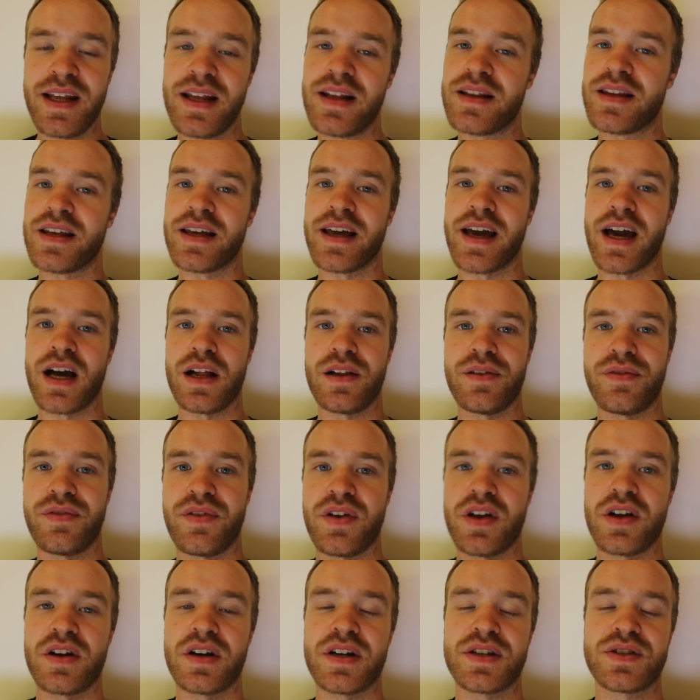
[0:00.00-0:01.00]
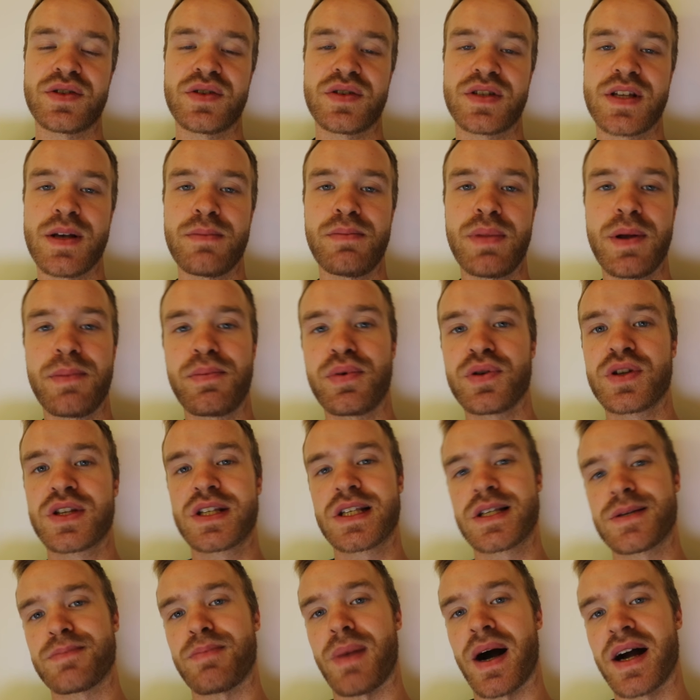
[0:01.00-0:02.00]
eating healthier is to simply put
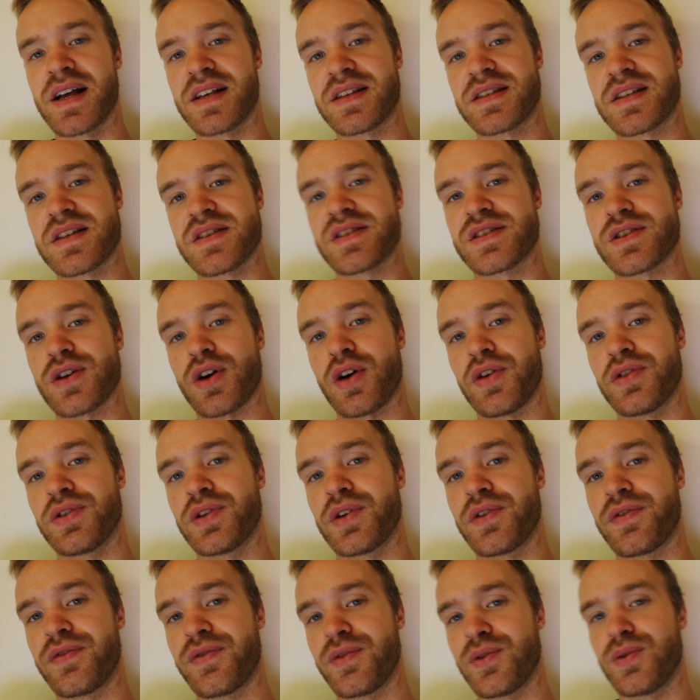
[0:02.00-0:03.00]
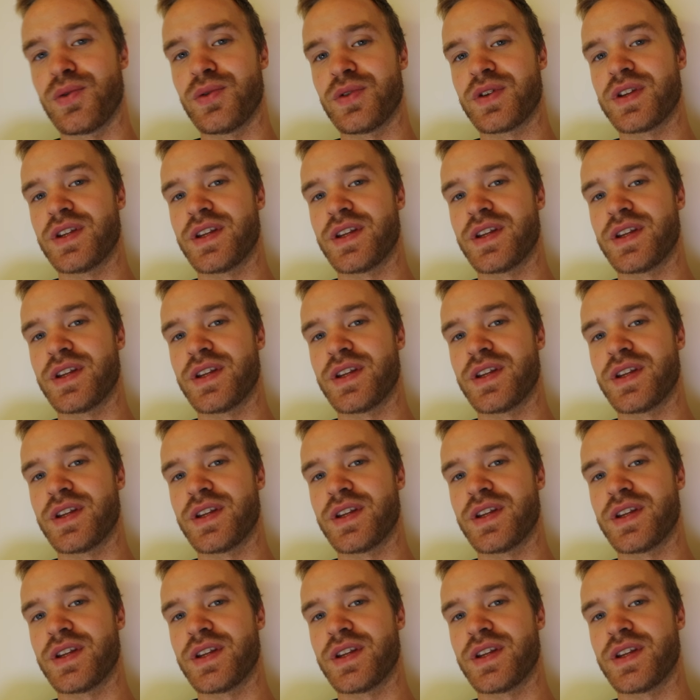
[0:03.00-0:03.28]
spices on your food.